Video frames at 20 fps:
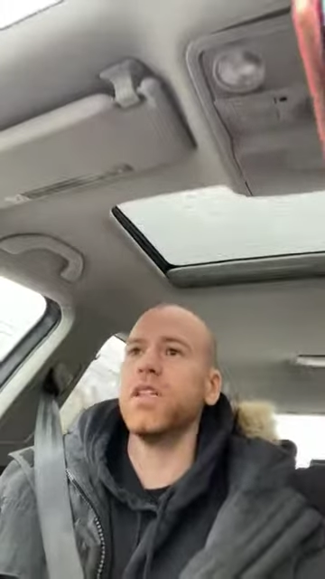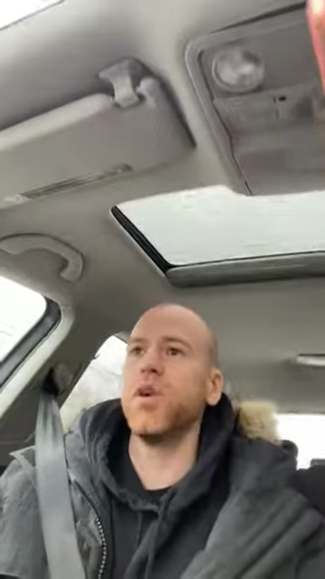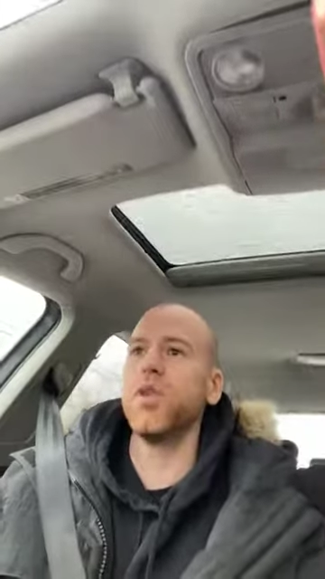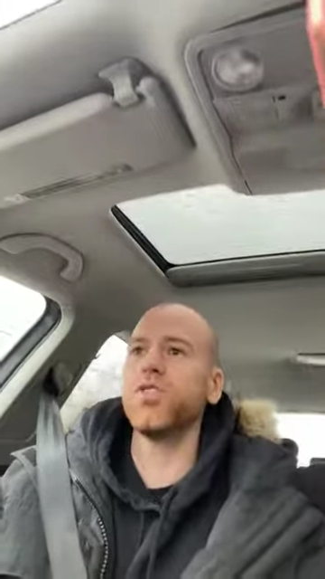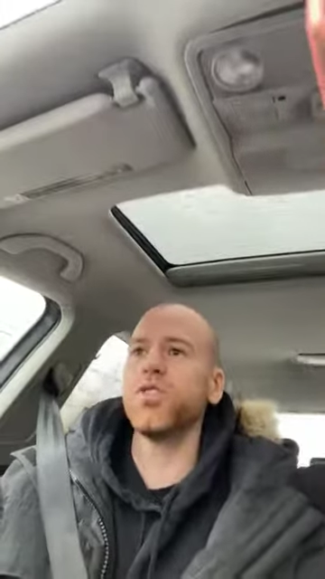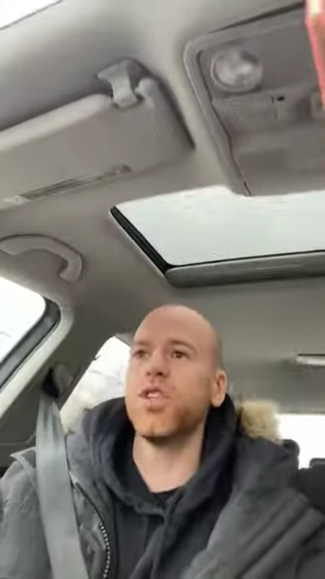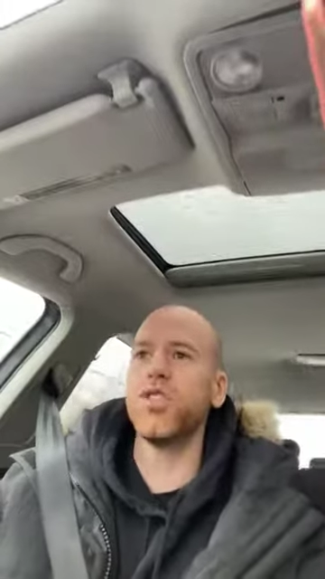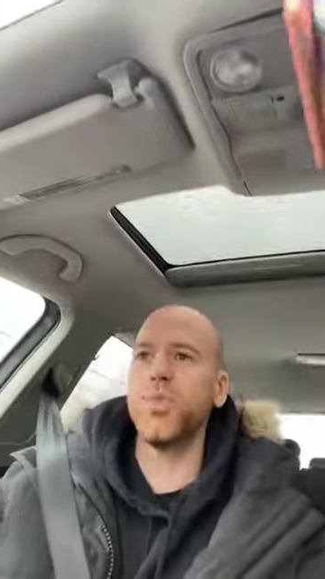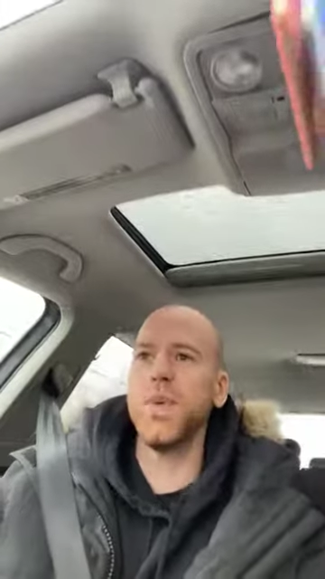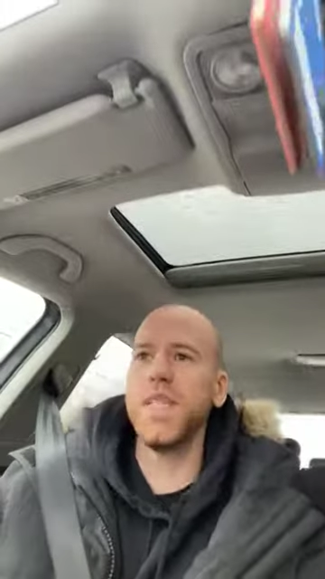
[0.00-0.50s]

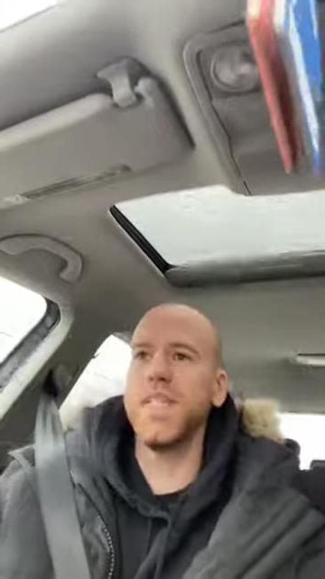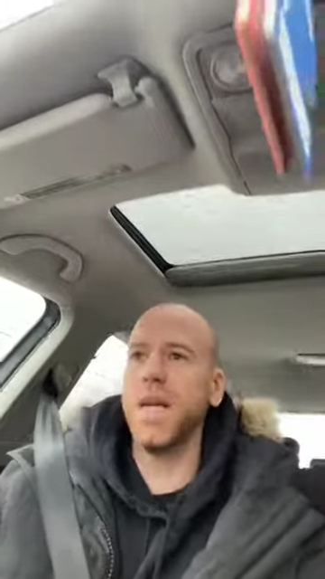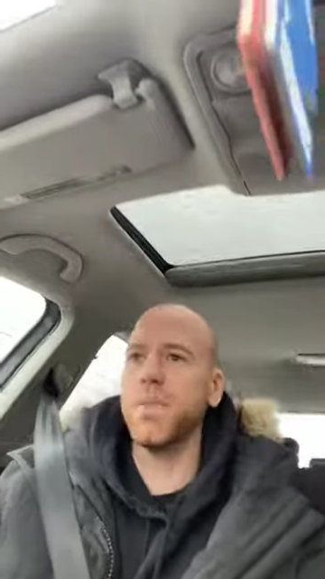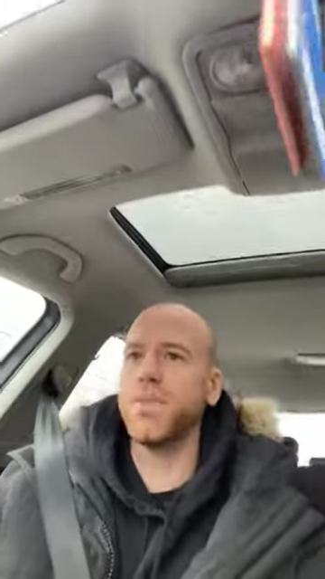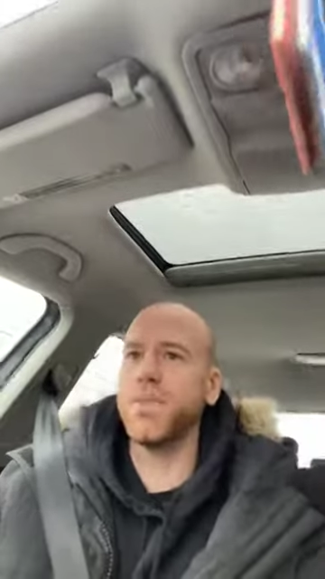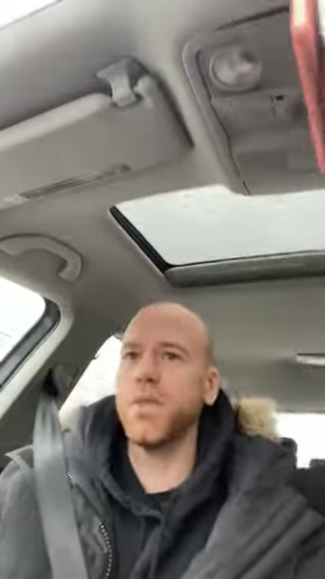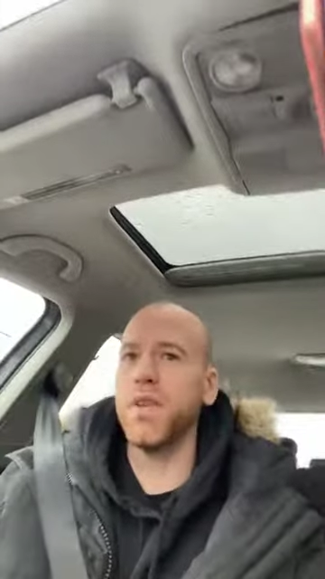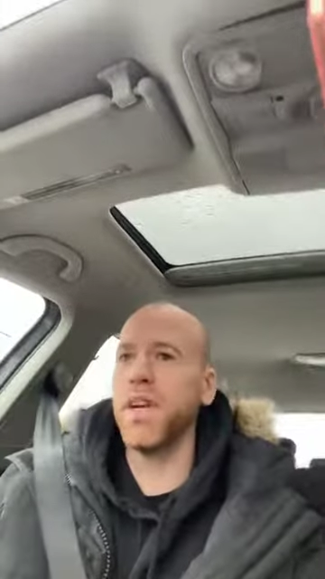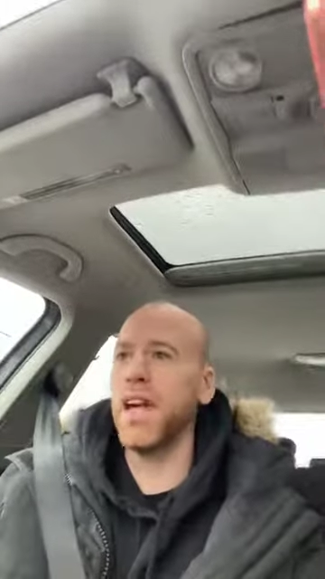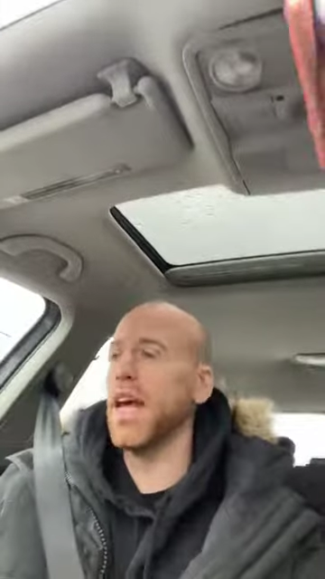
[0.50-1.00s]
those are the three
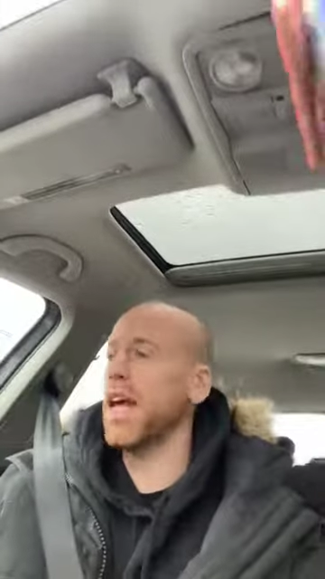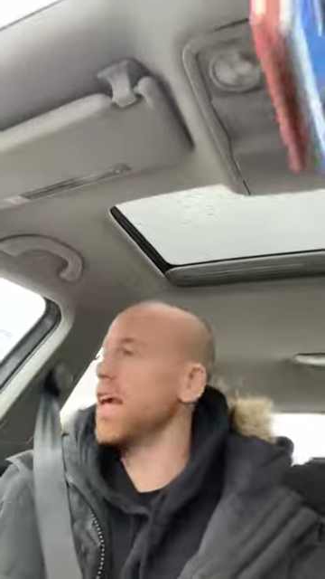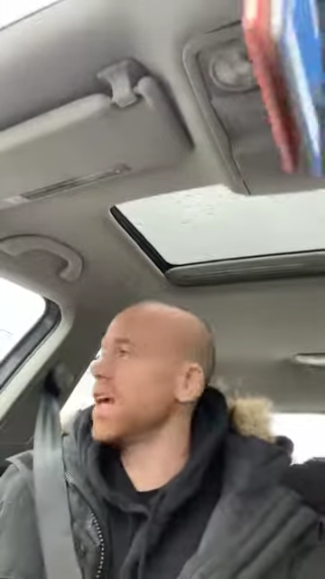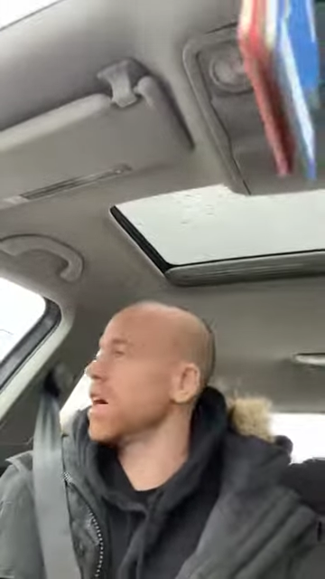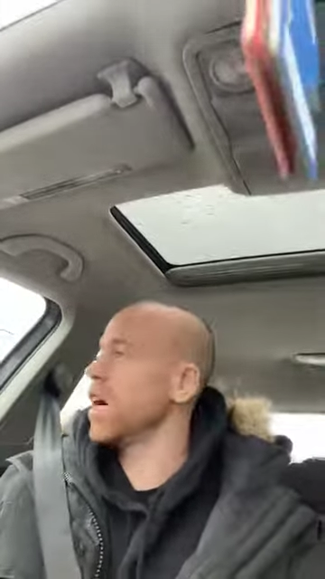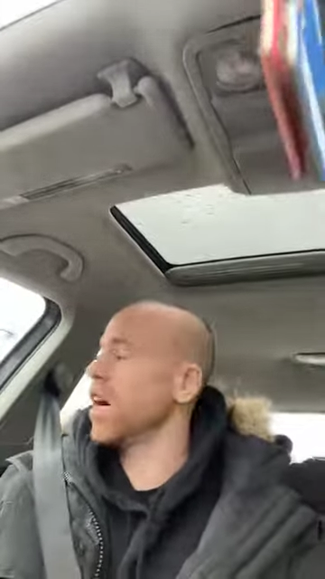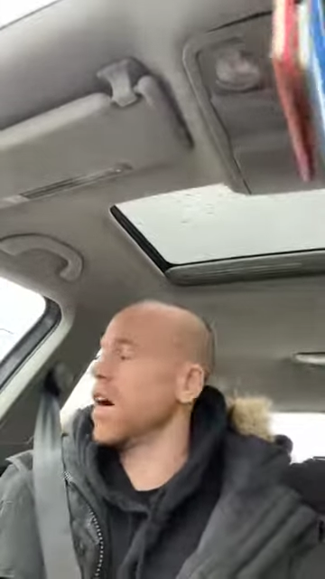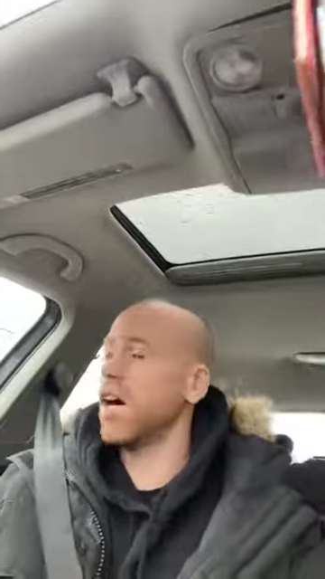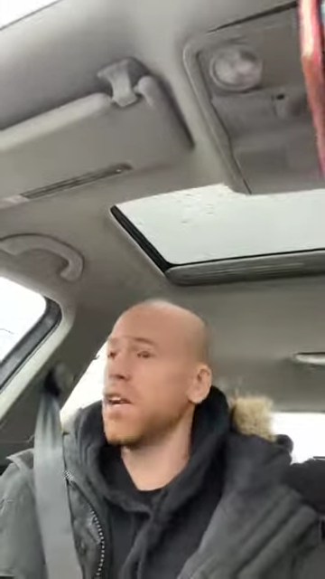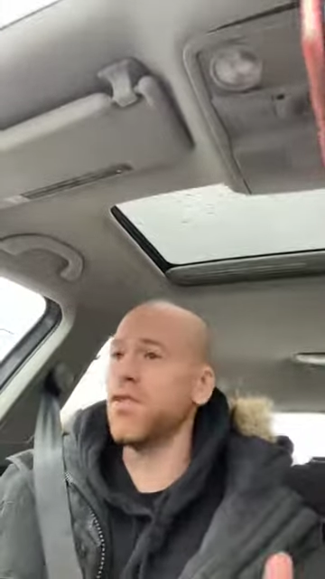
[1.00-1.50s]
tips for
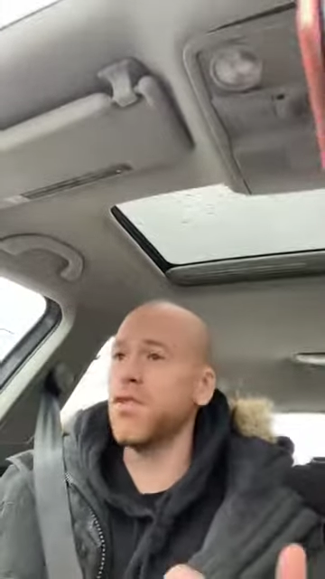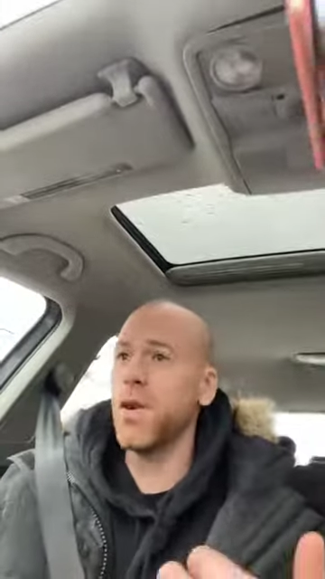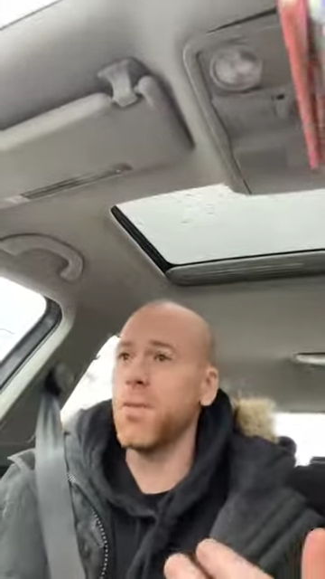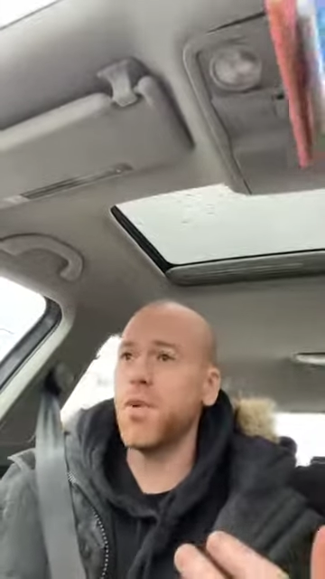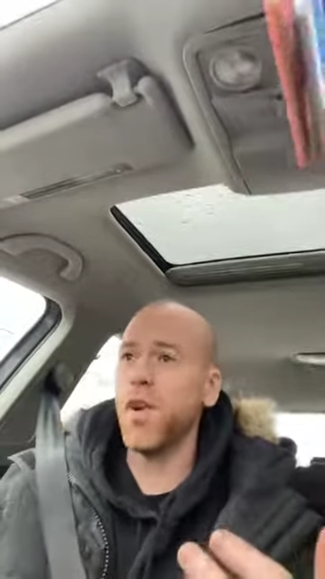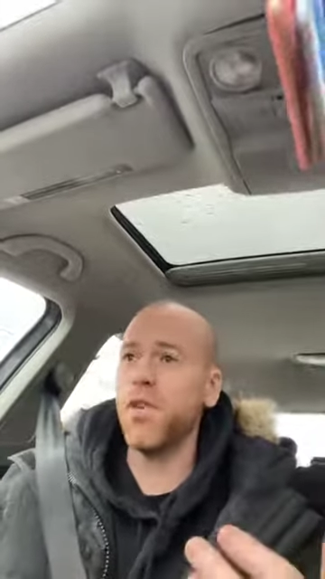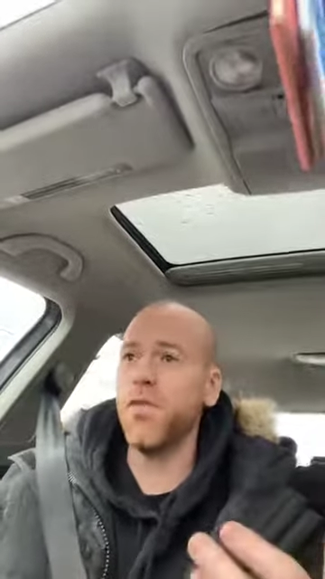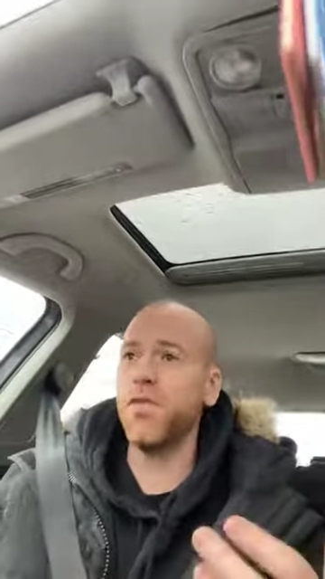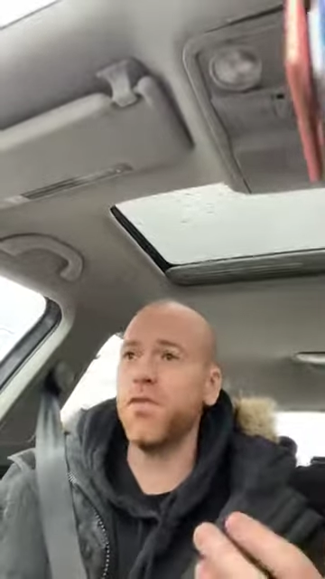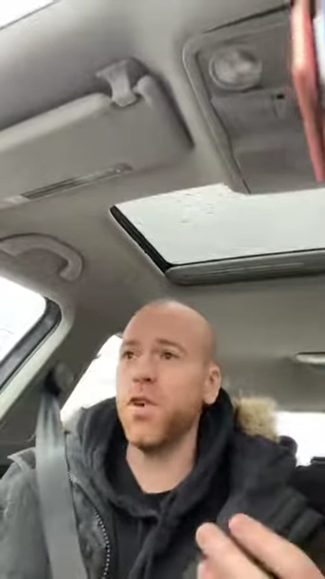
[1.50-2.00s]
today on
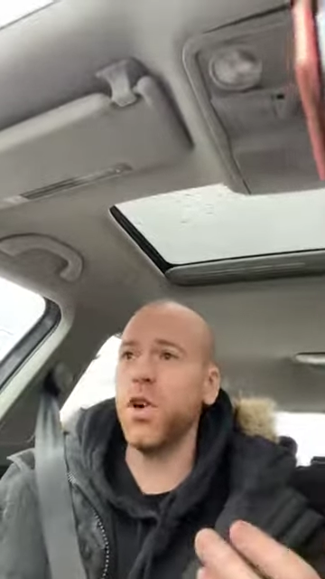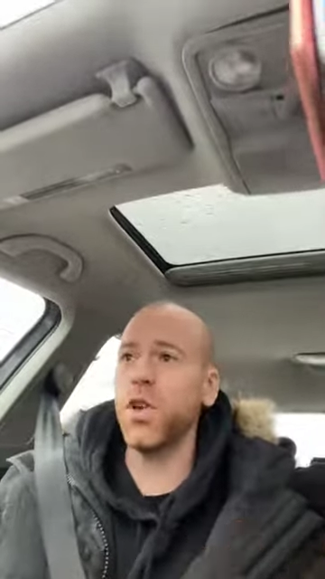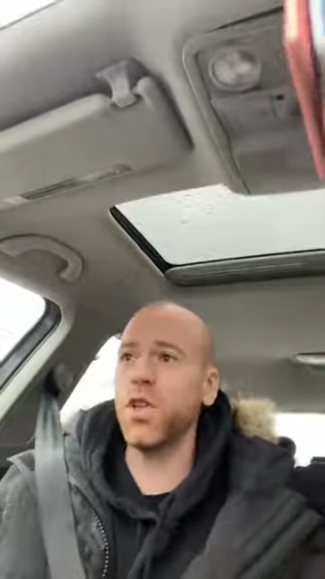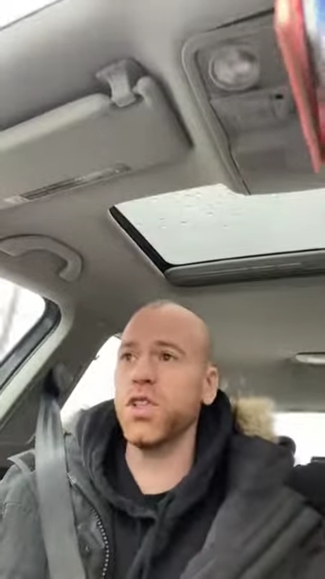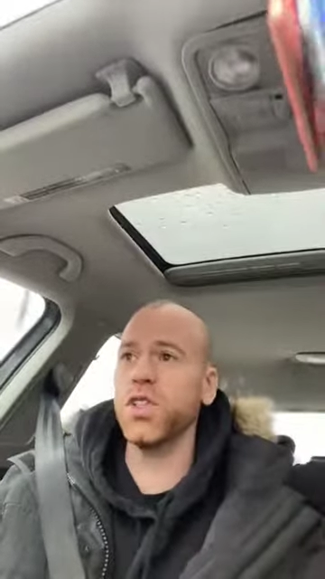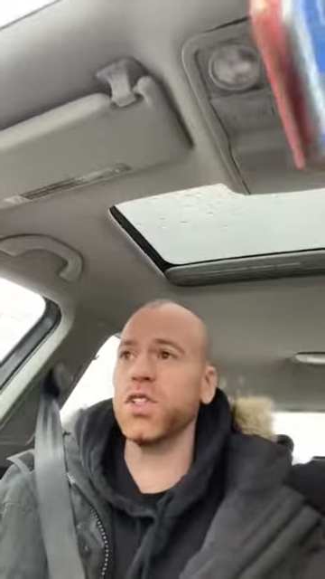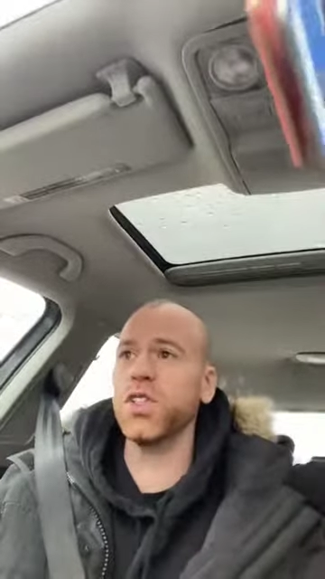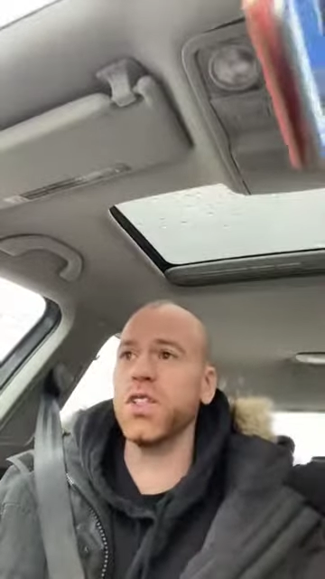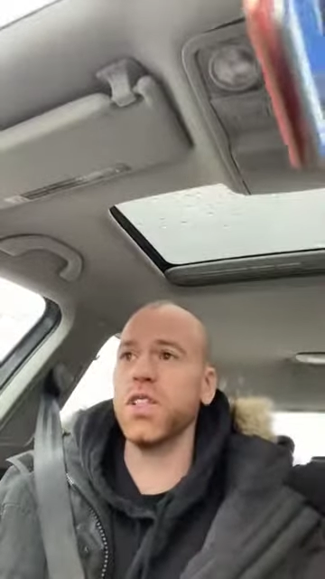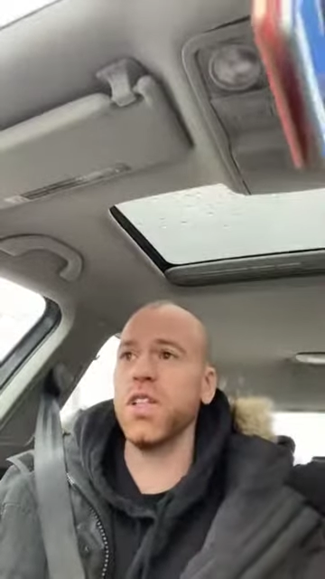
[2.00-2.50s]
February
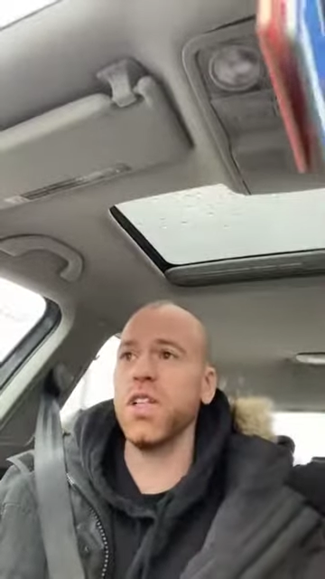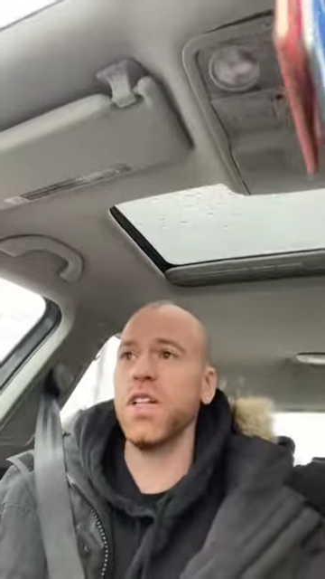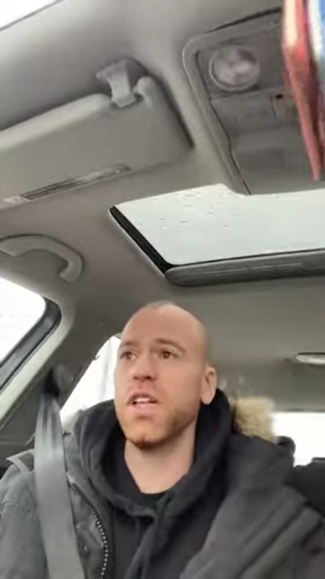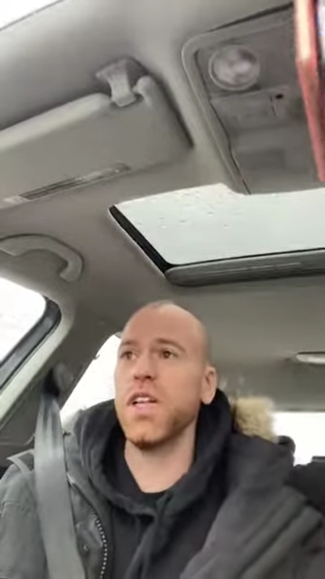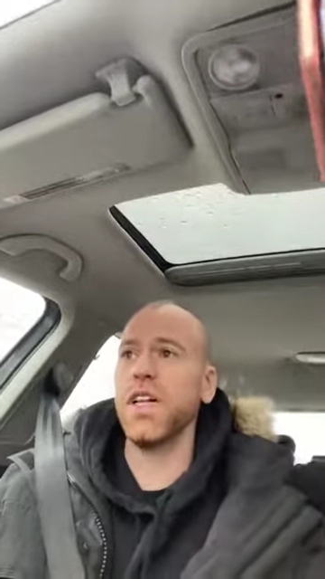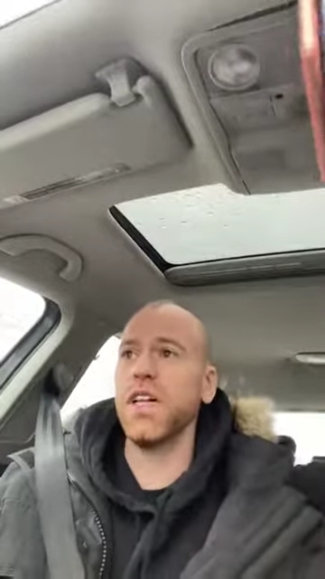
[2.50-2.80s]
1st.